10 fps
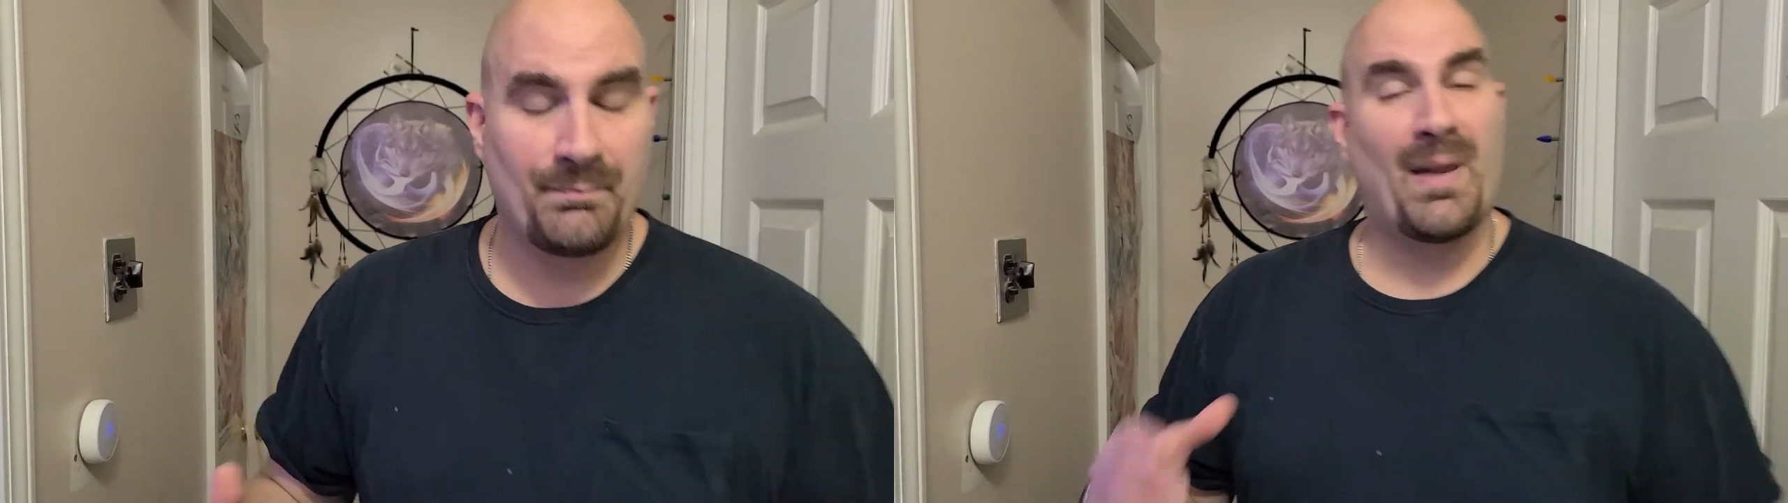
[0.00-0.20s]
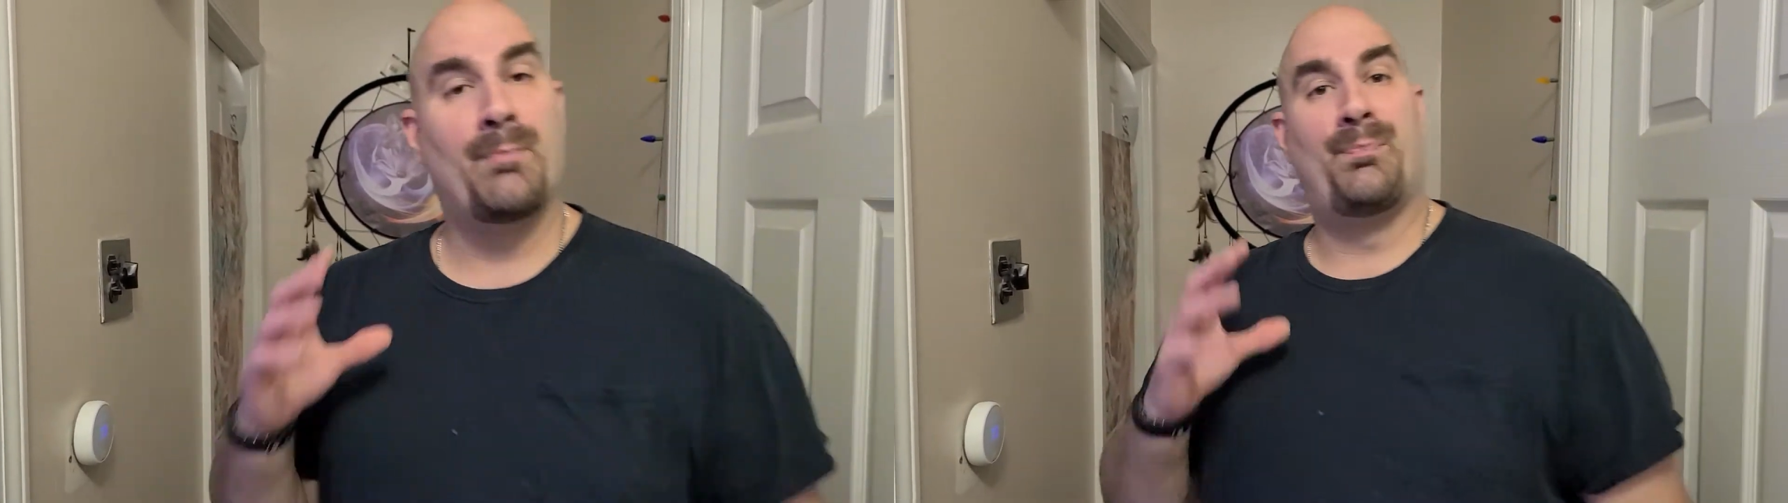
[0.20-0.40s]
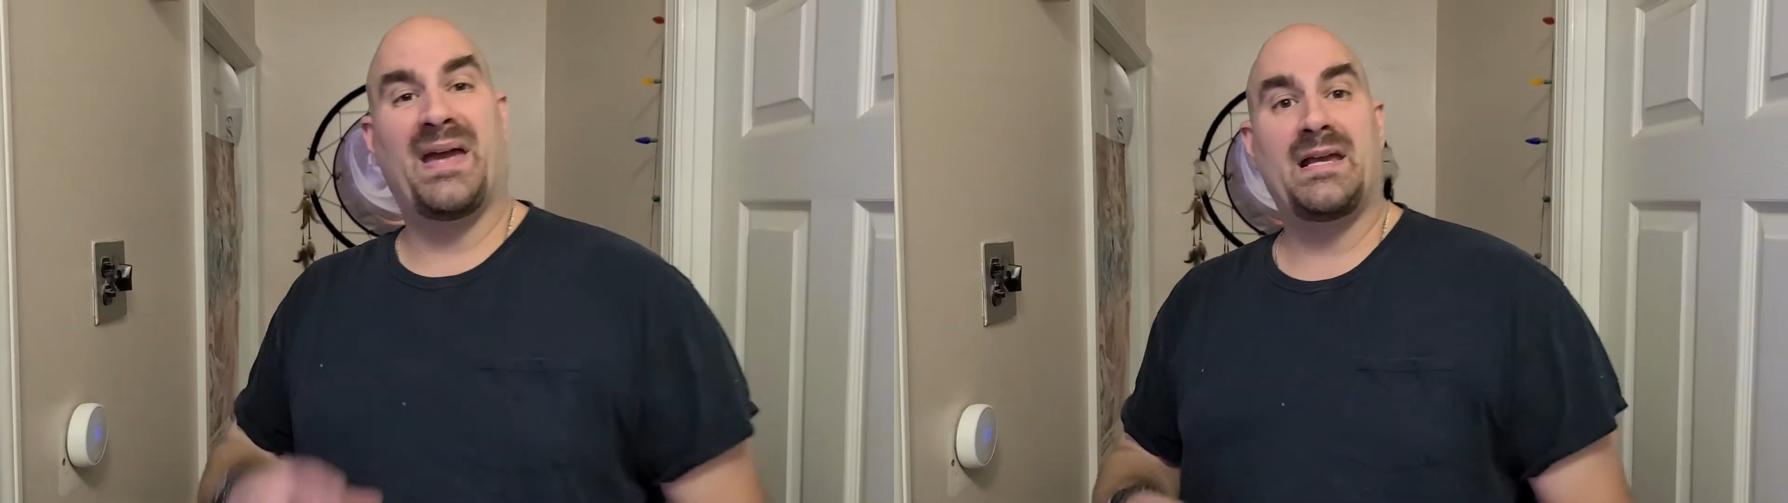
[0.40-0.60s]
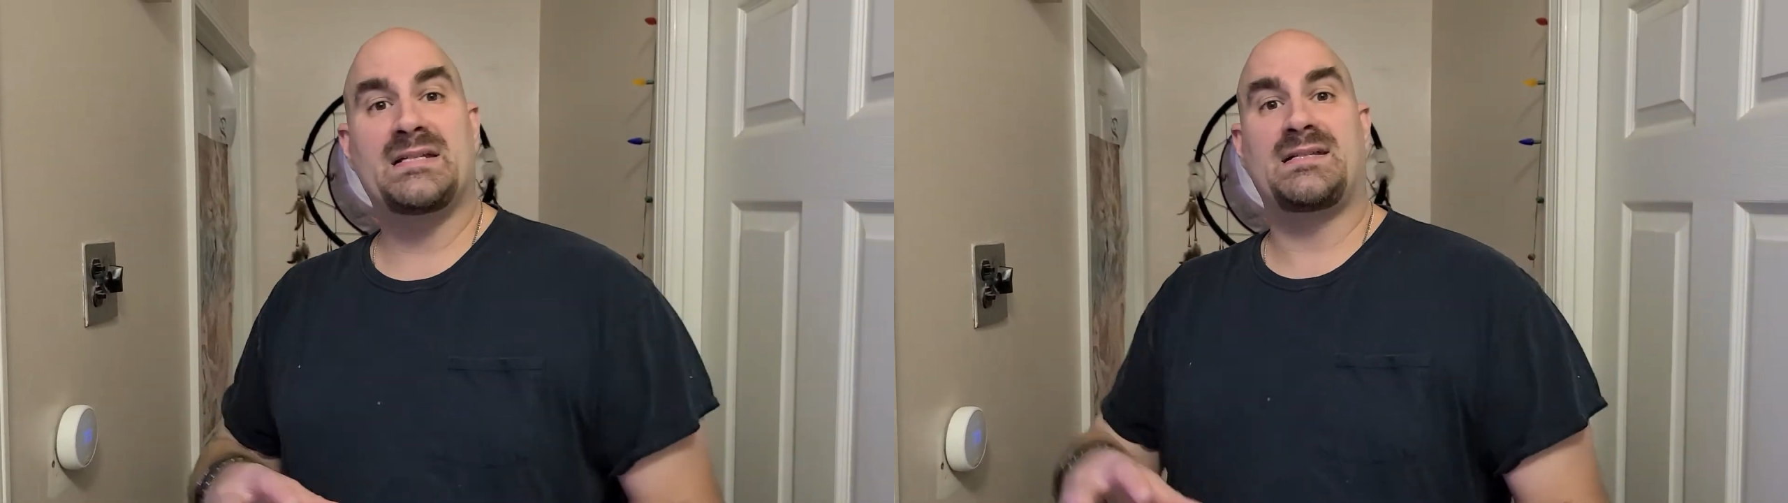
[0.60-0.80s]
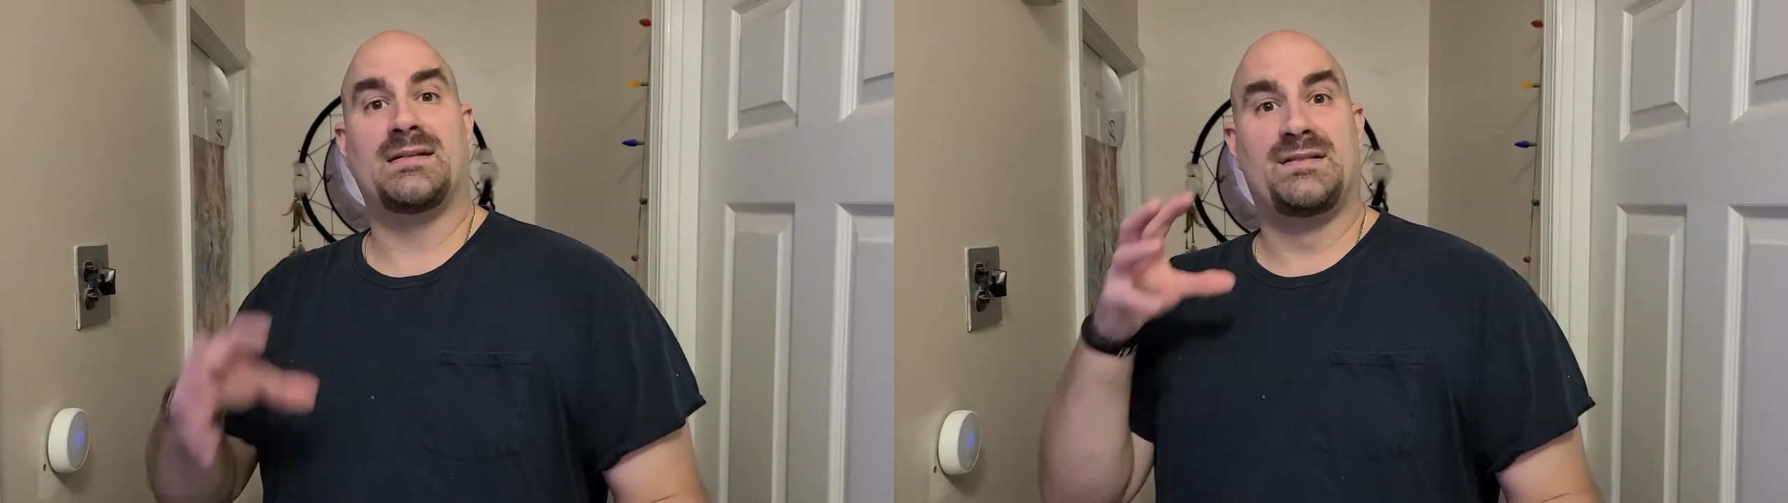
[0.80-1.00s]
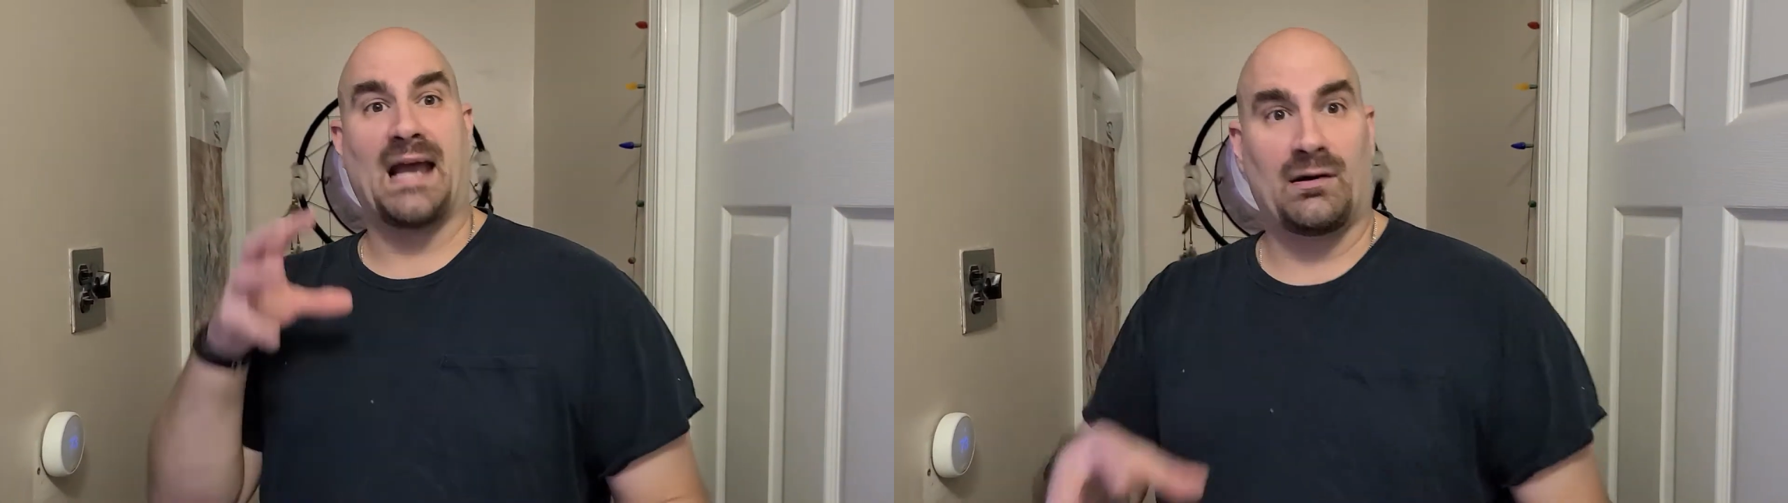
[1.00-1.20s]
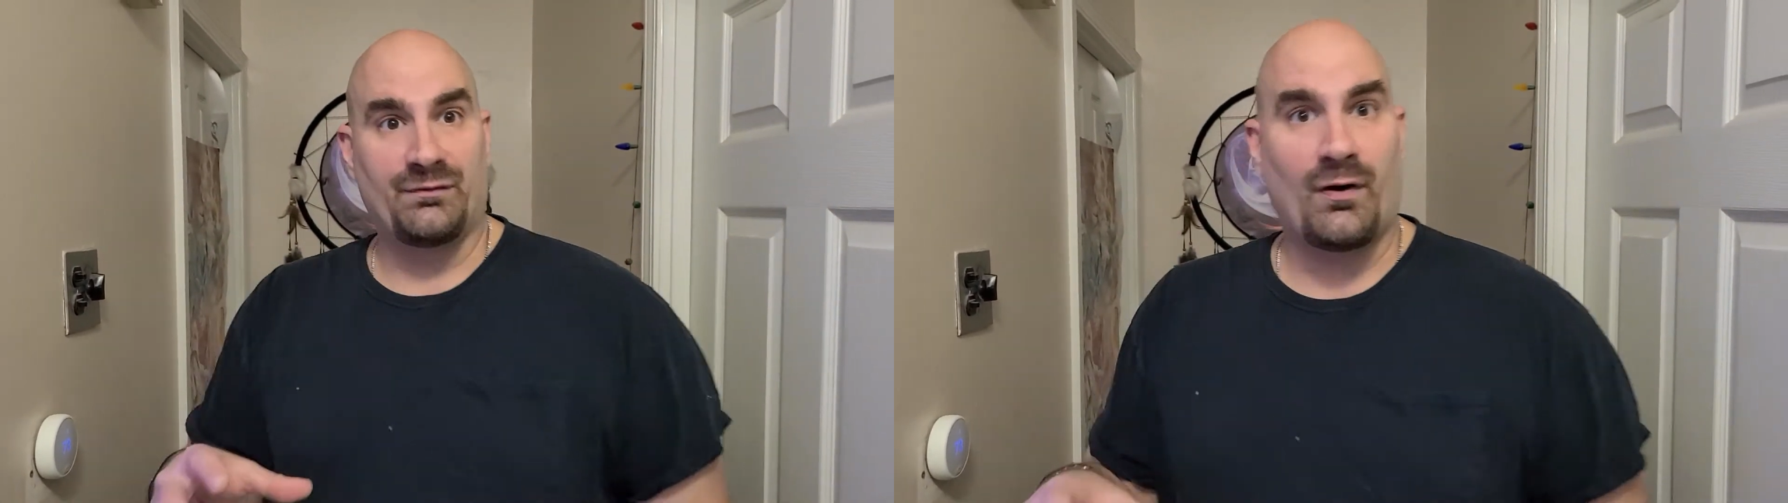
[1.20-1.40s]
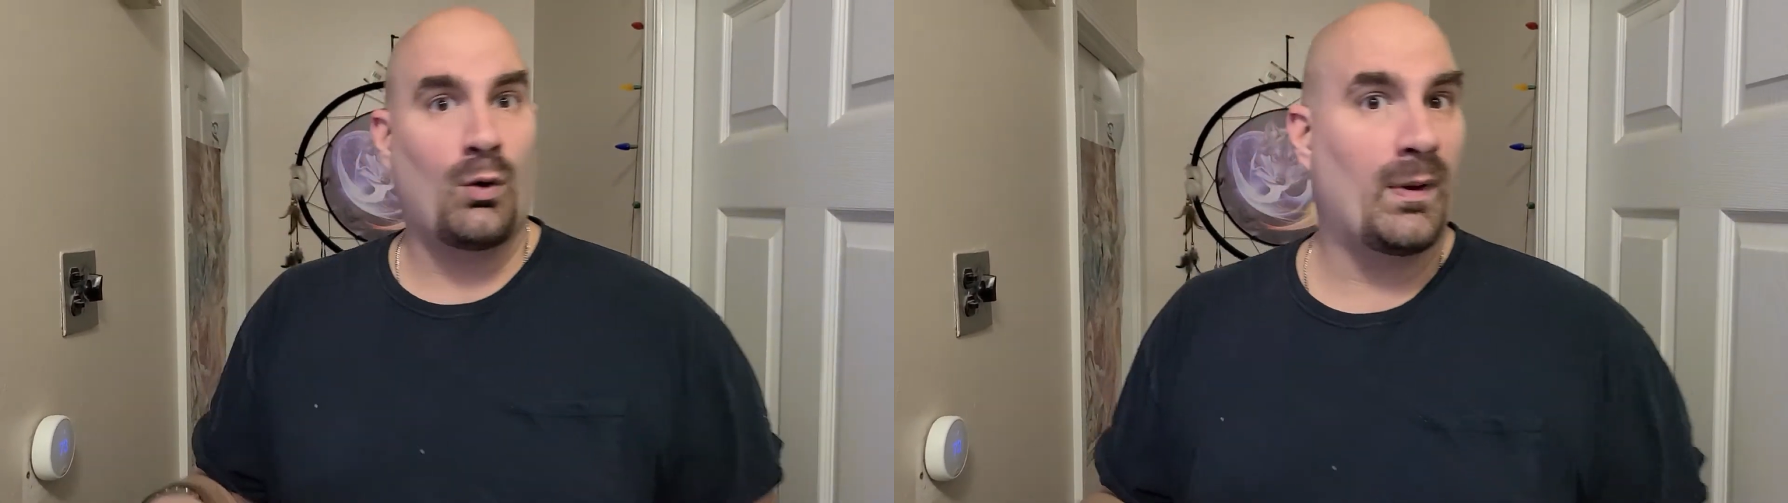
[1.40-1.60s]
my biggest
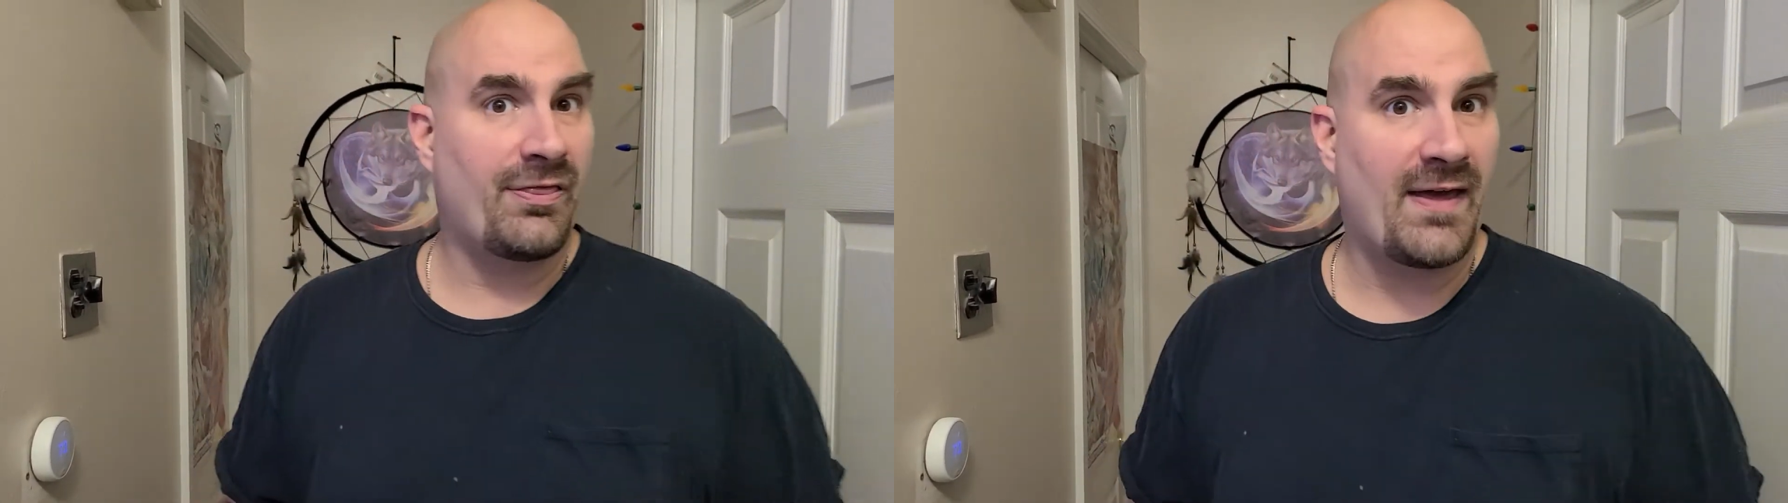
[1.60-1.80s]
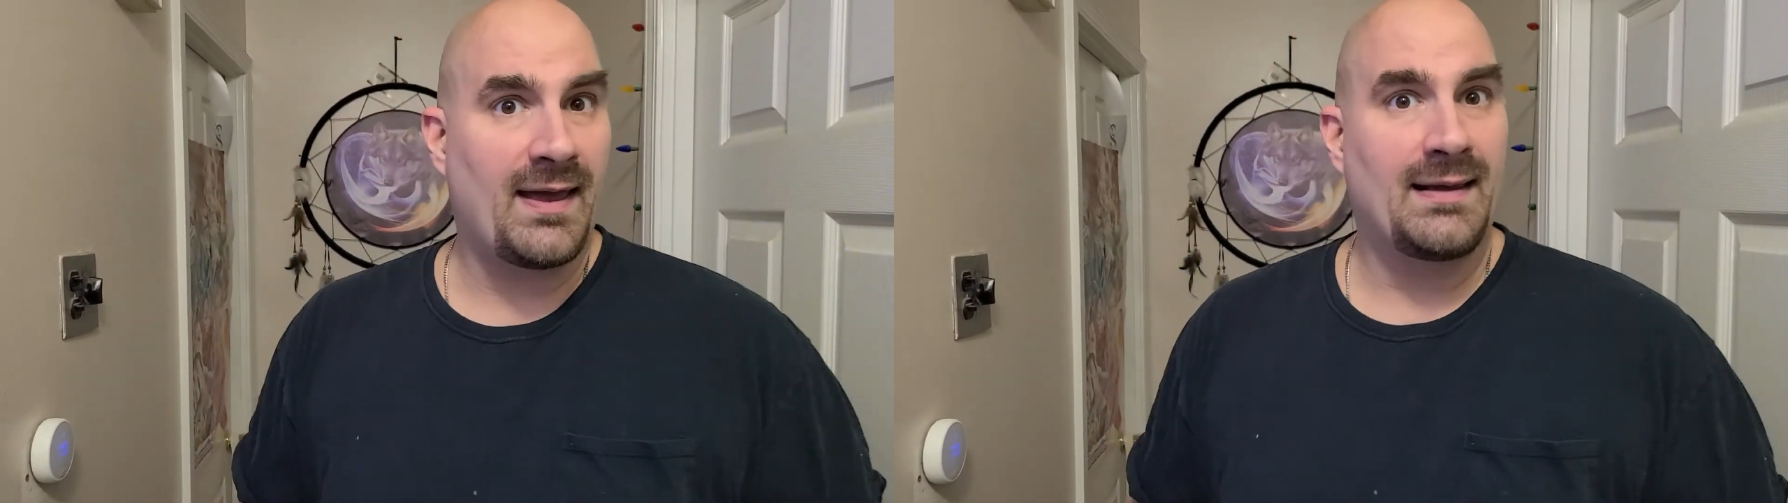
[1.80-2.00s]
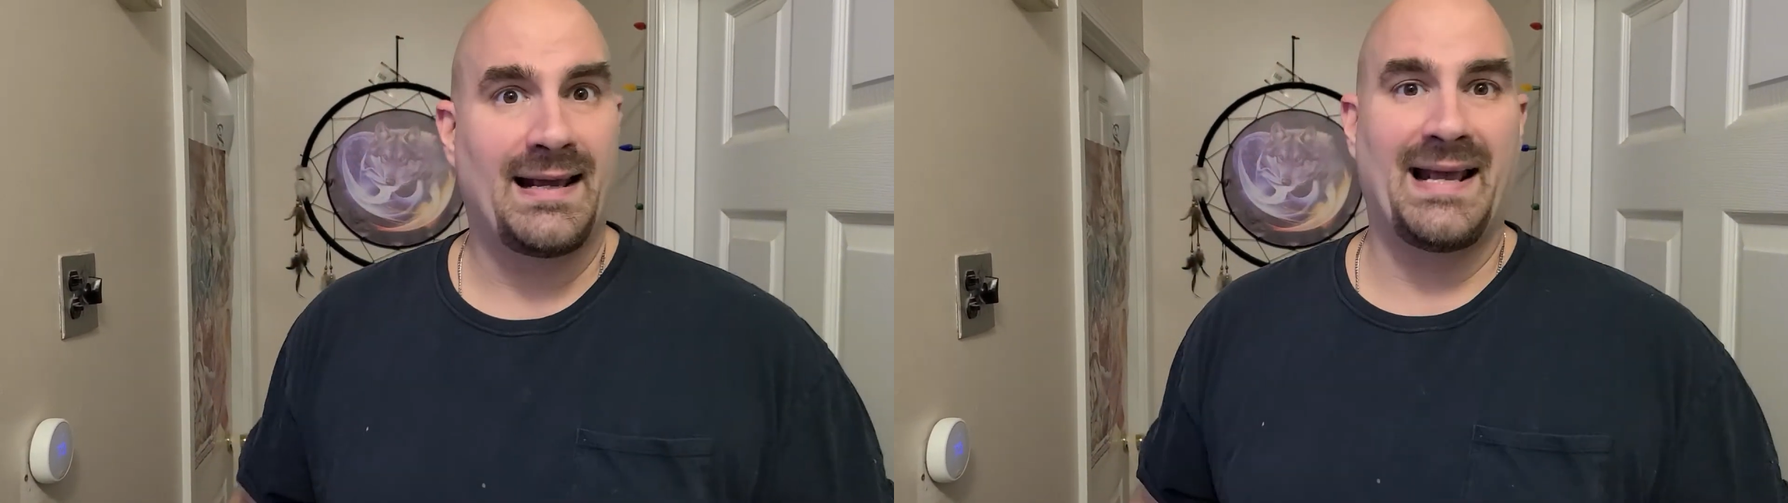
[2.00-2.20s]
downfall with it